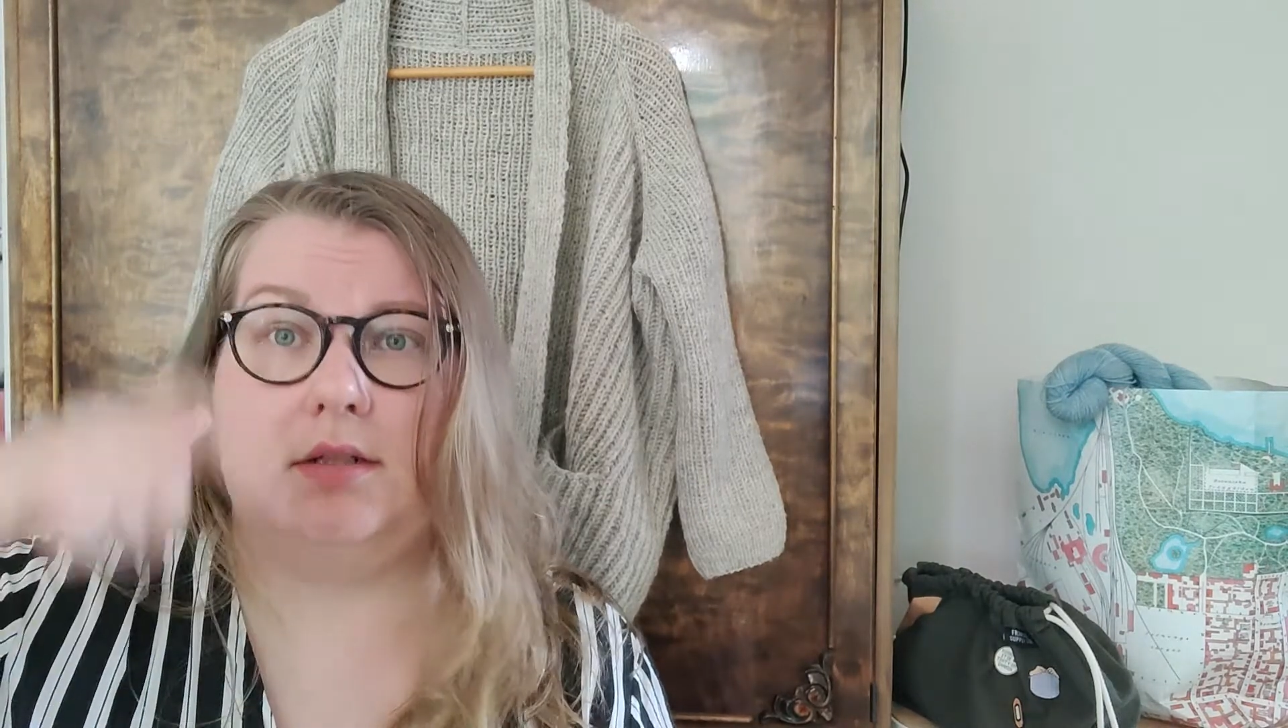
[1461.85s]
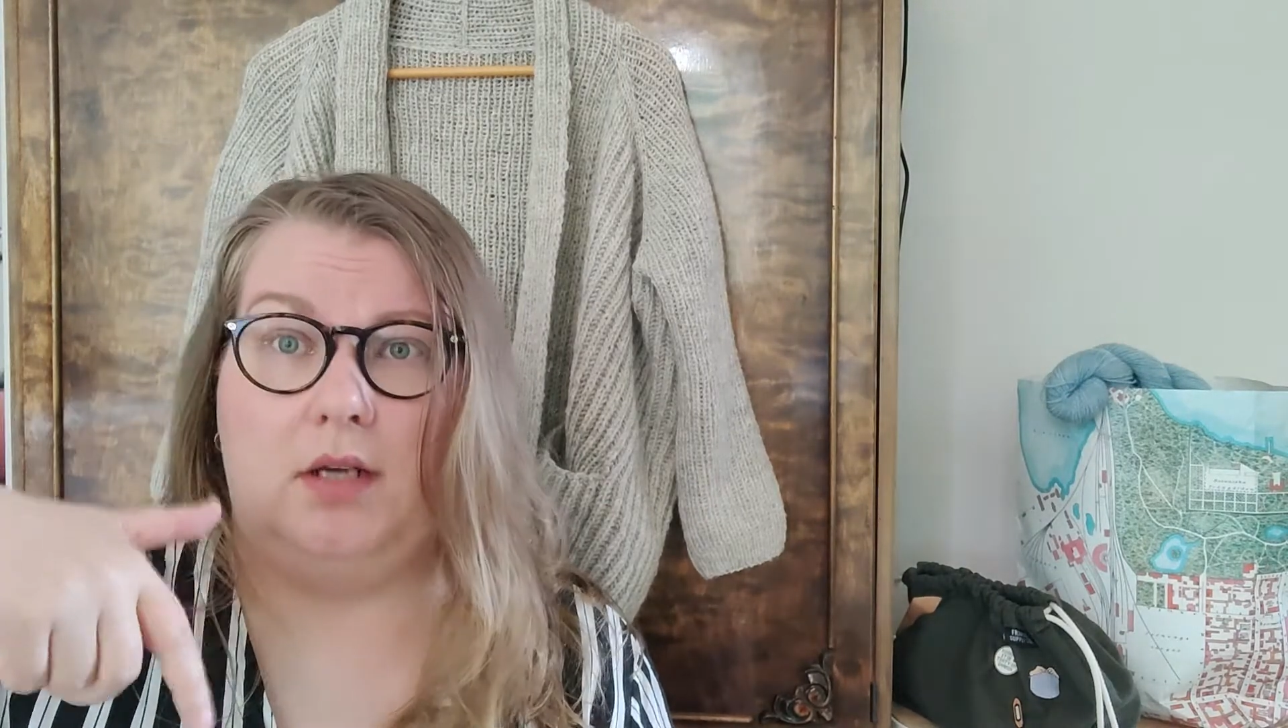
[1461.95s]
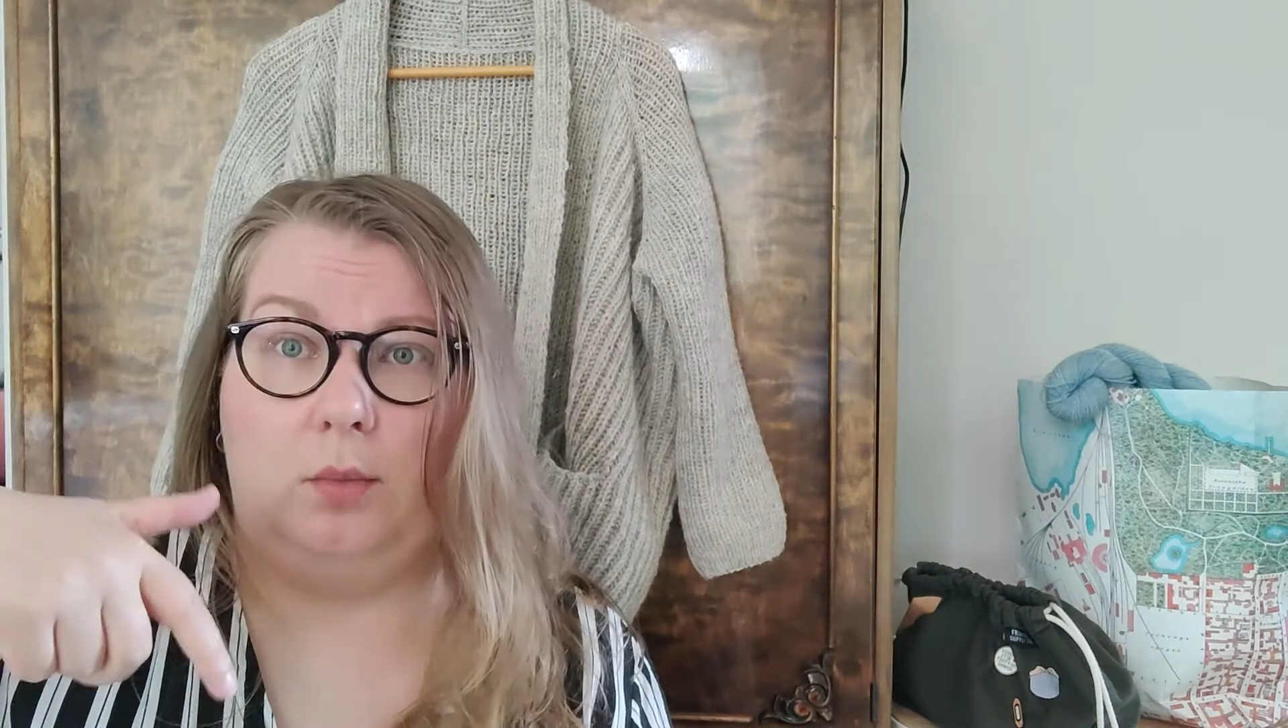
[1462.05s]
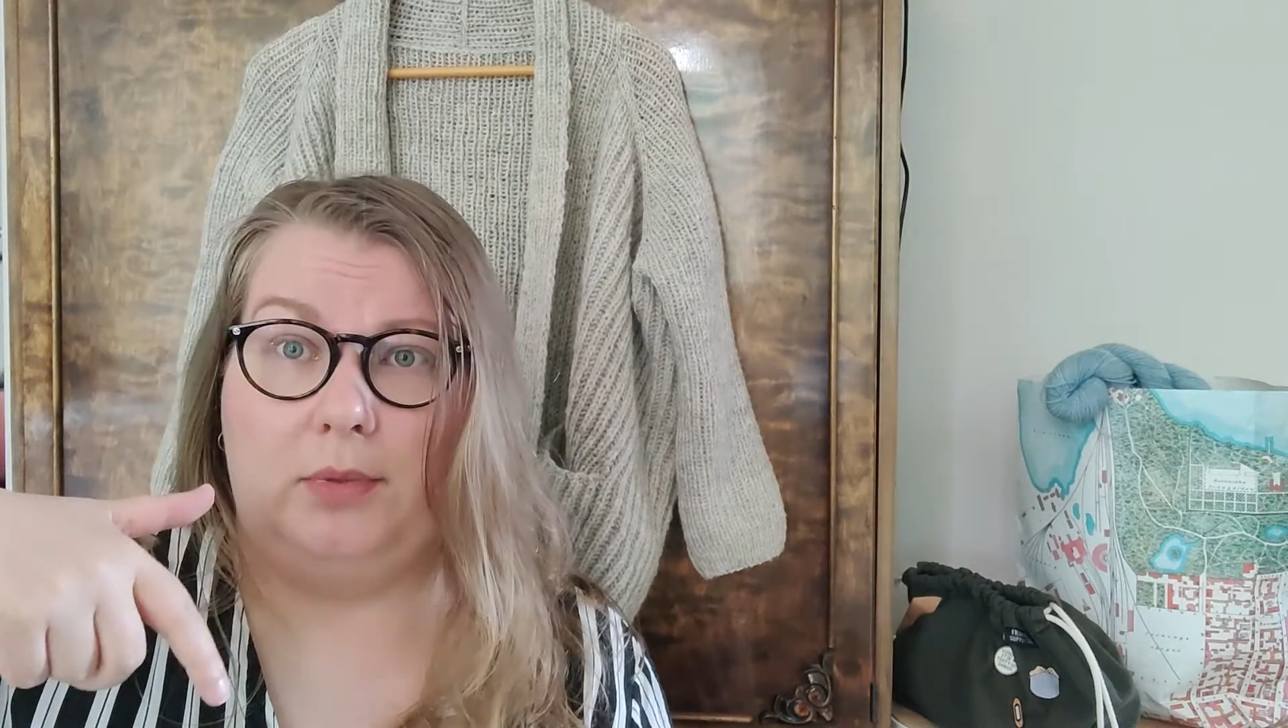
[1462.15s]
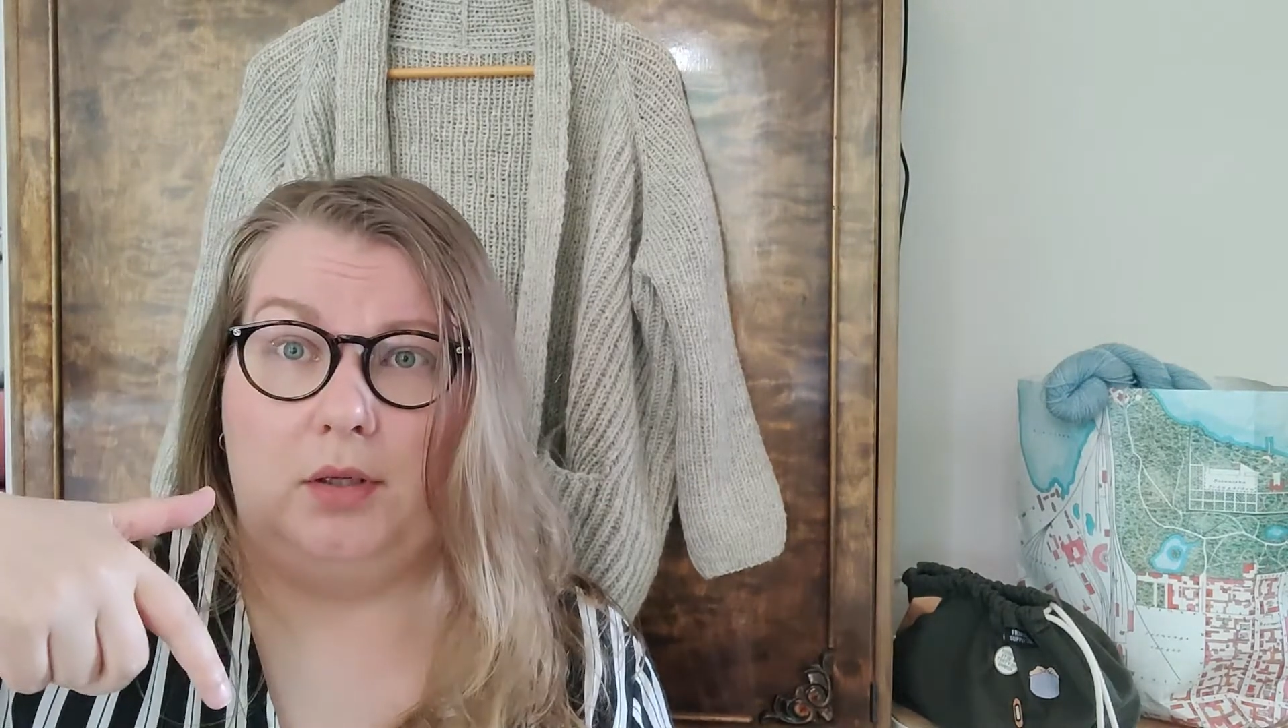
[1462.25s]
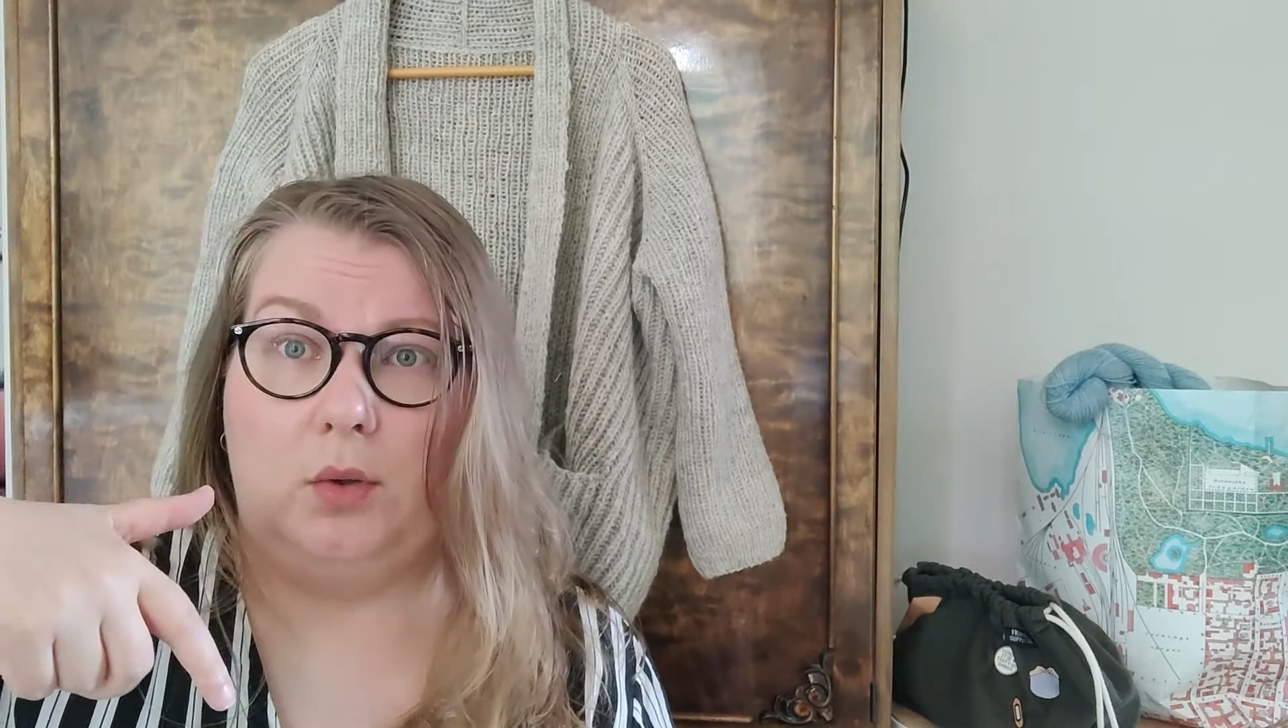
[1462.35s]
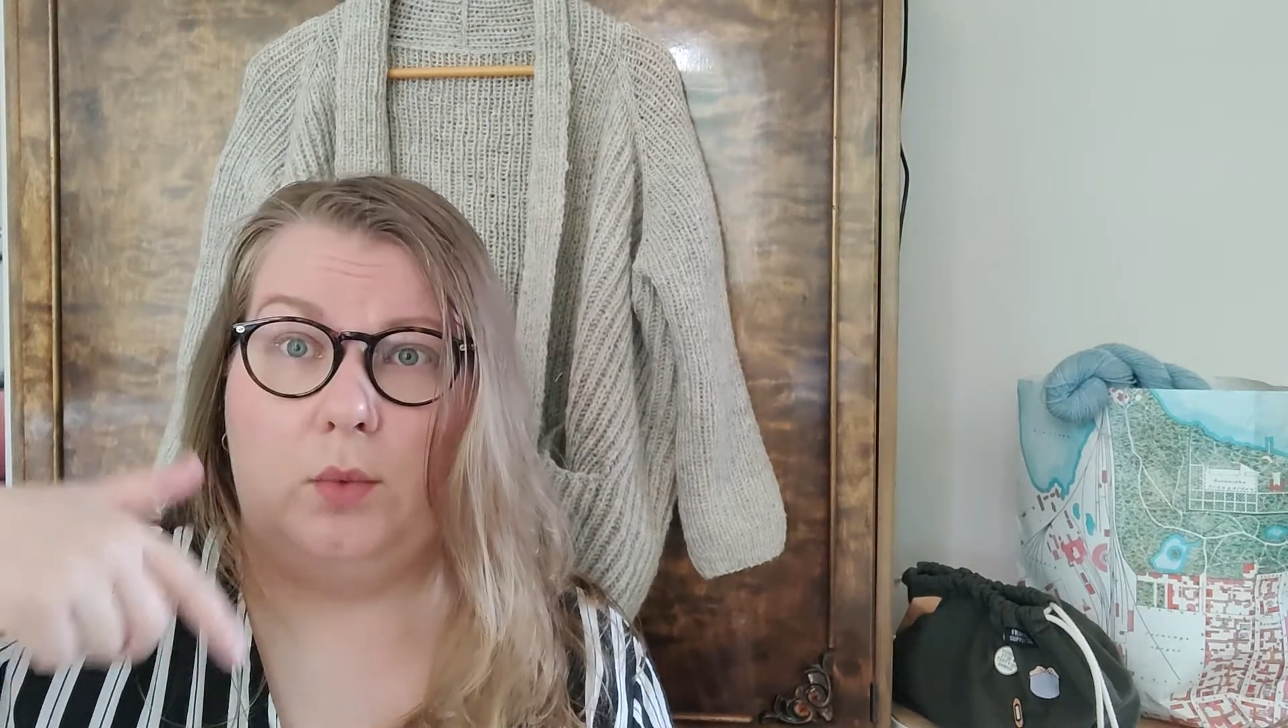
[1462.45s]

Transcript: down below.